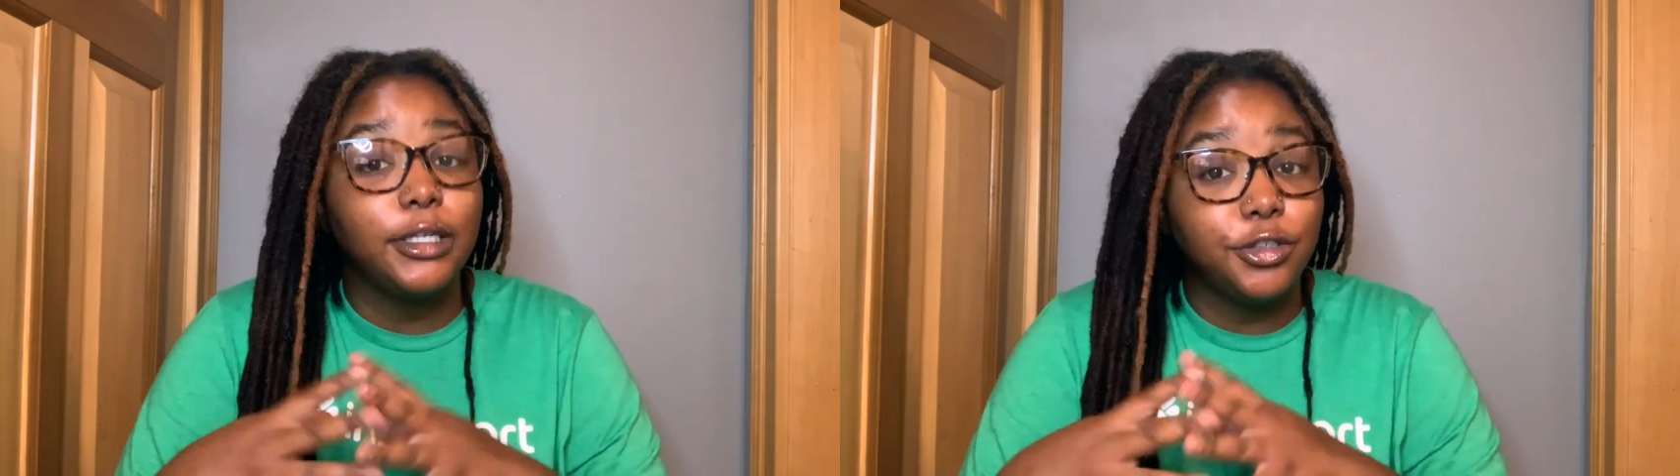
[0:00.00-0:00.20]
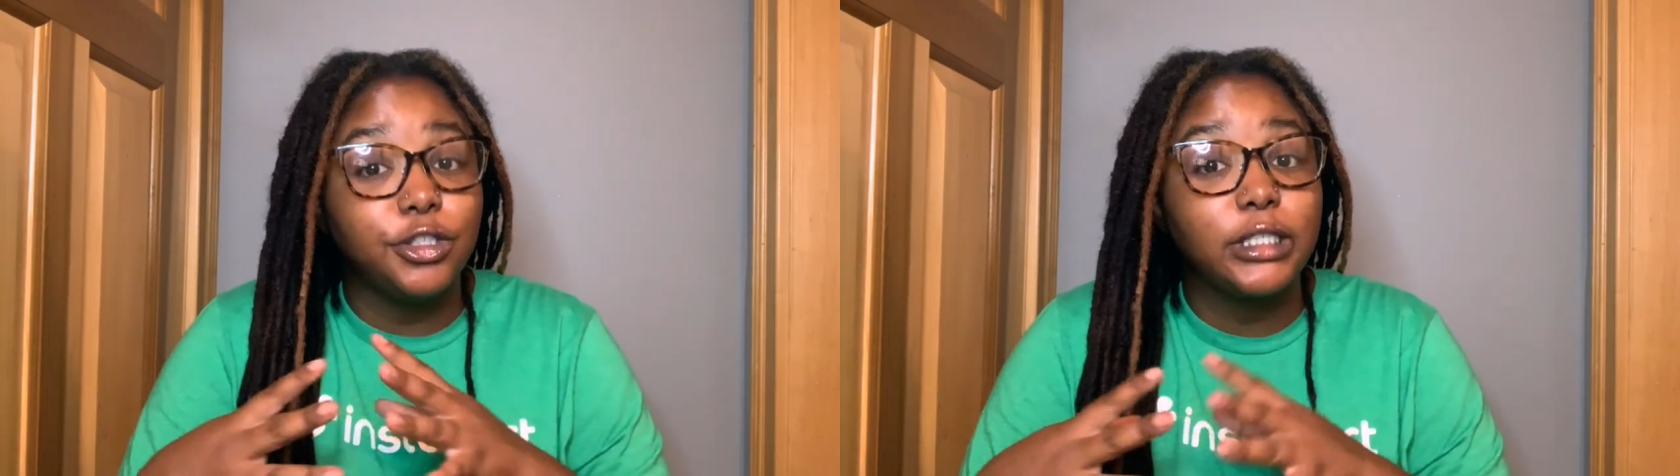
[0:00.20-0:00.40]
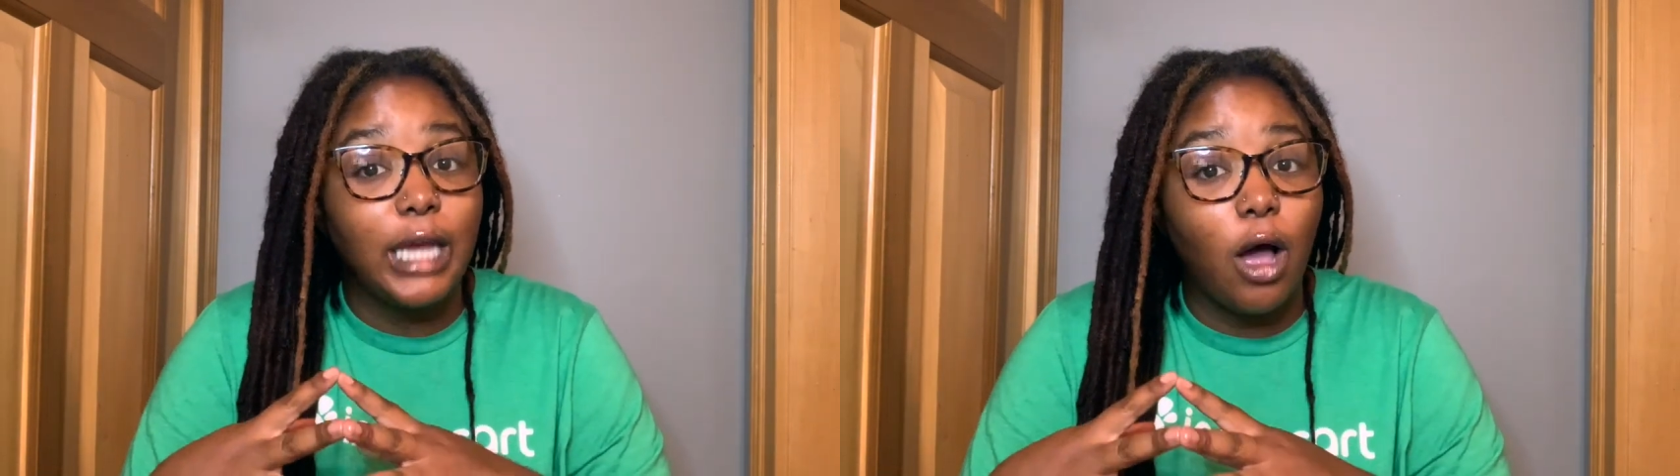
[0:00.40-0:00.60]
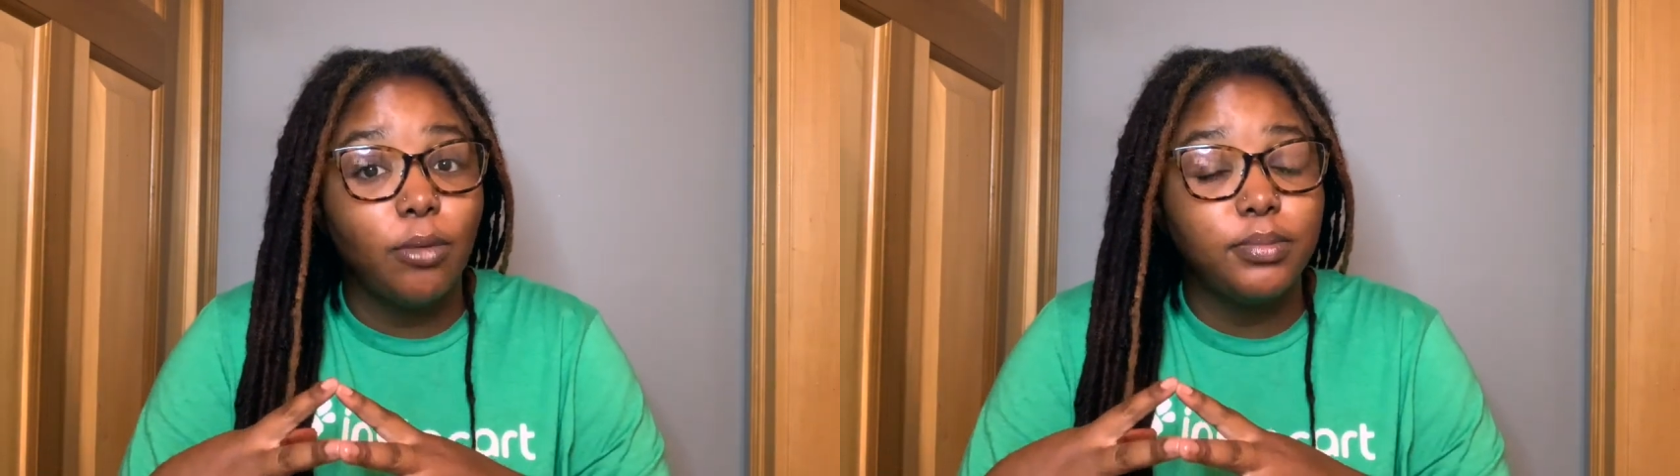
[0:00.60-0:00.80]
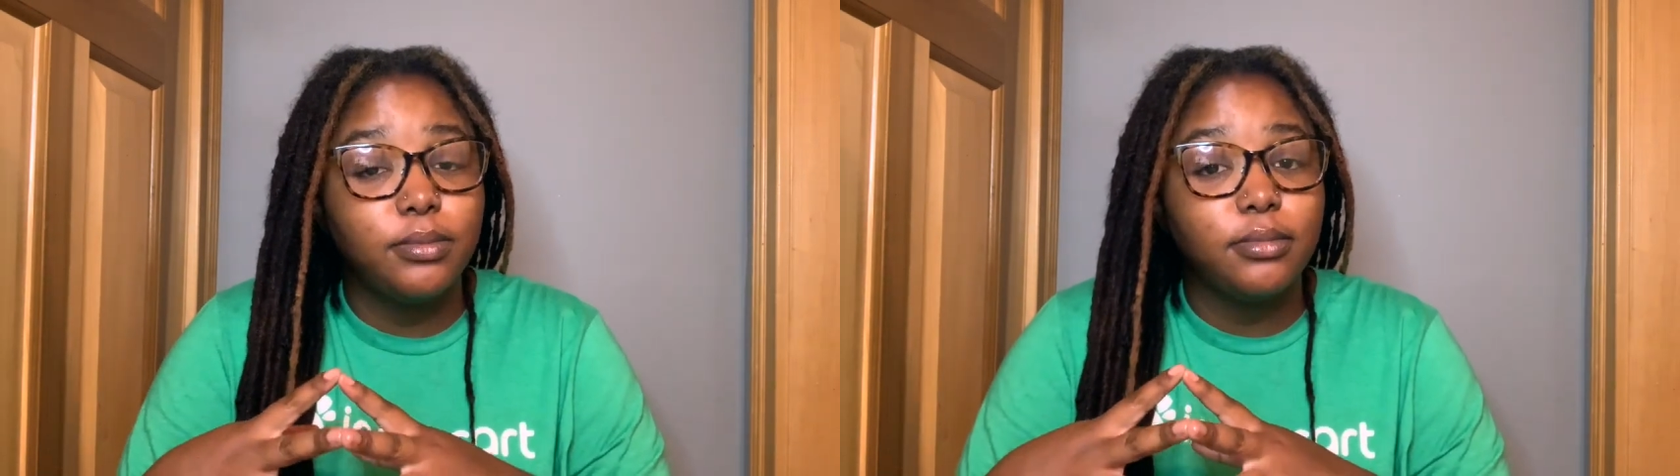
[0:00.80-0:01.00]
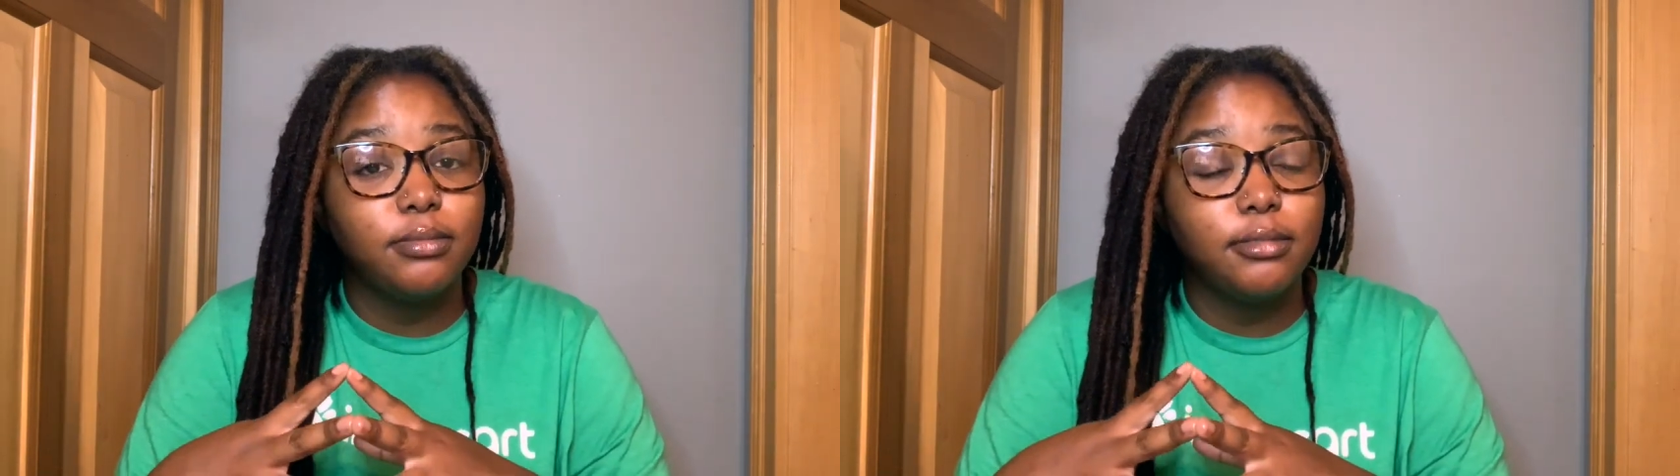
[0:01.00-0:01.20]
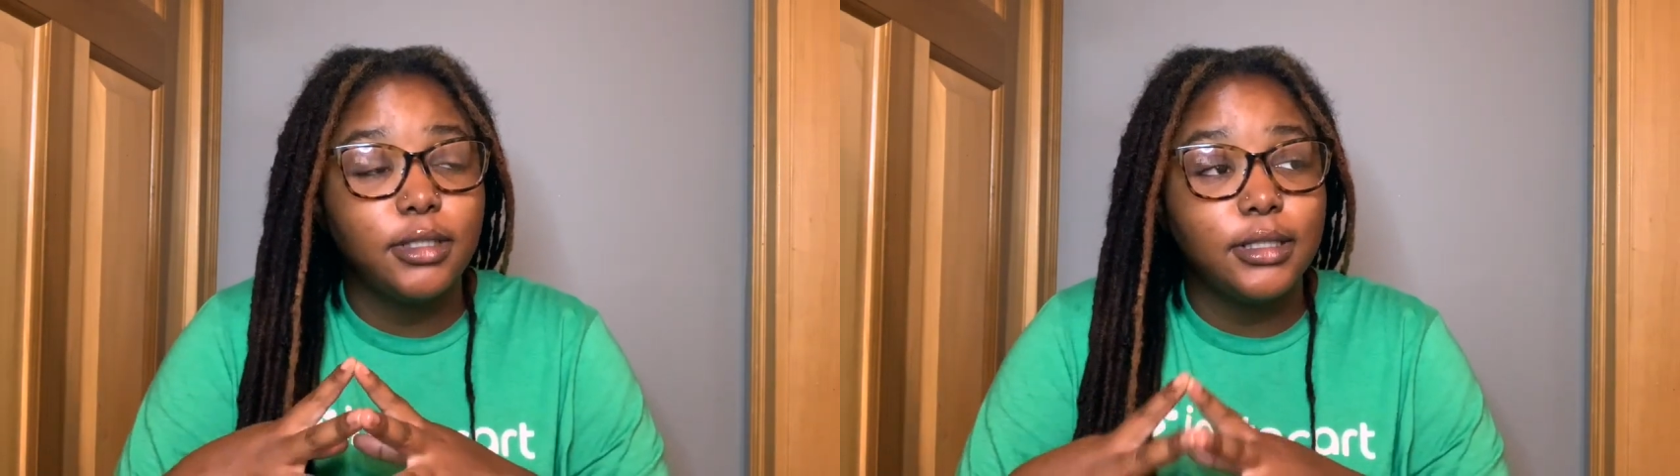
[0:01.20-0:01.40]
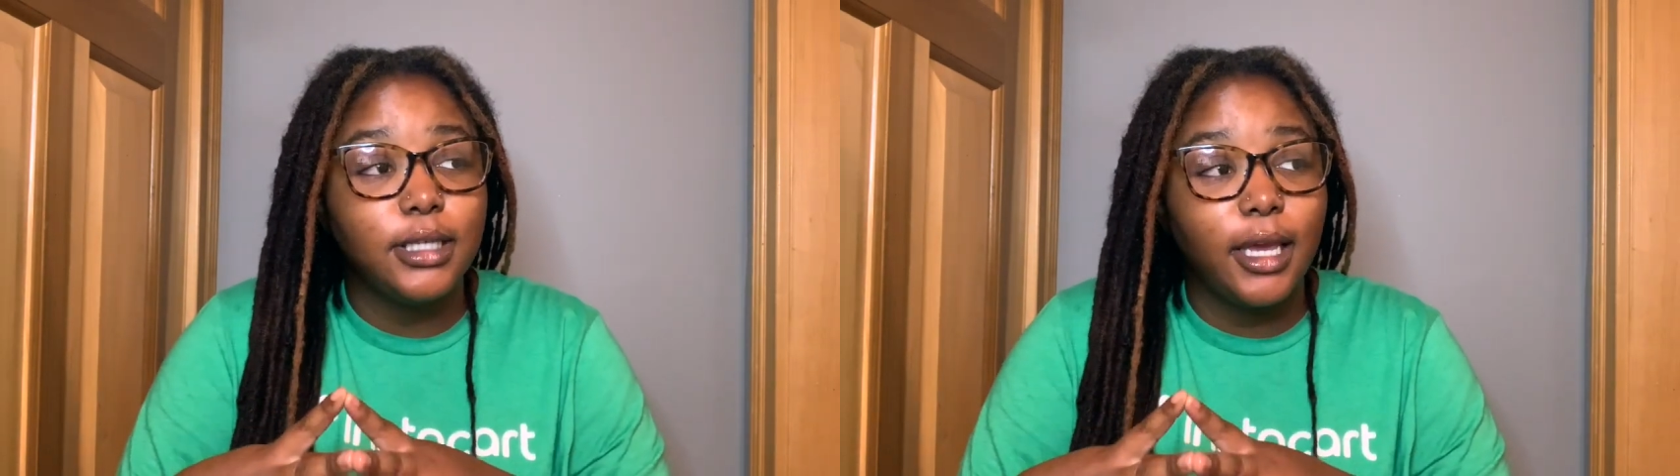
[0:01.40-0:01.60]
your scalp
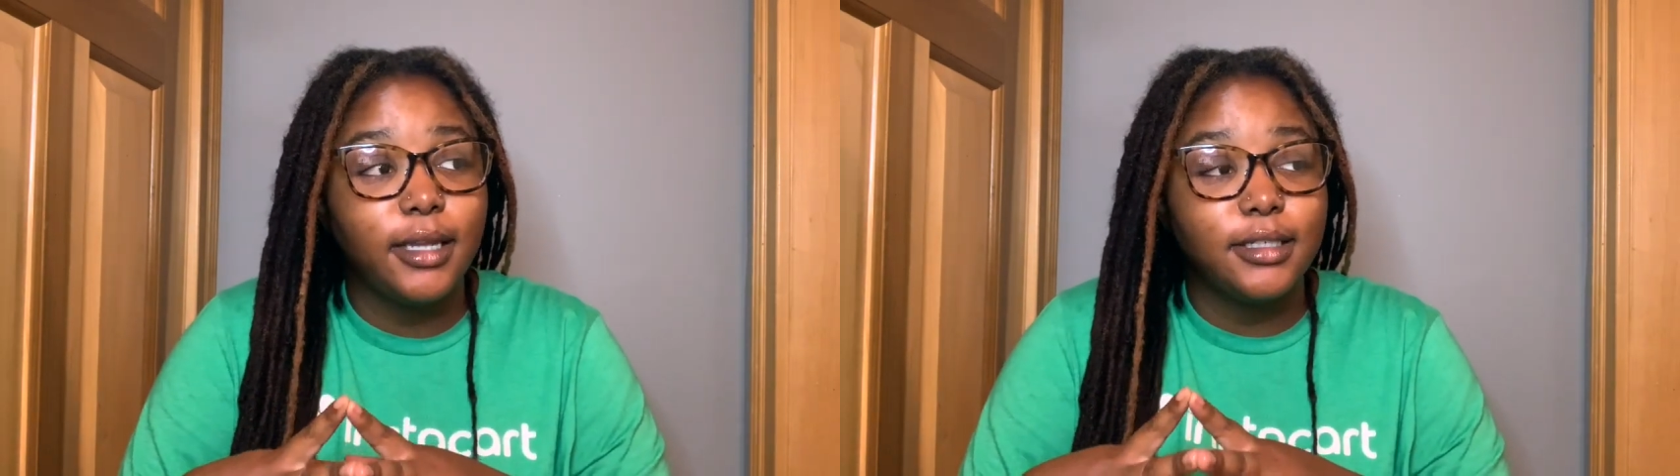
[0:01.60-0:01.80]
to take.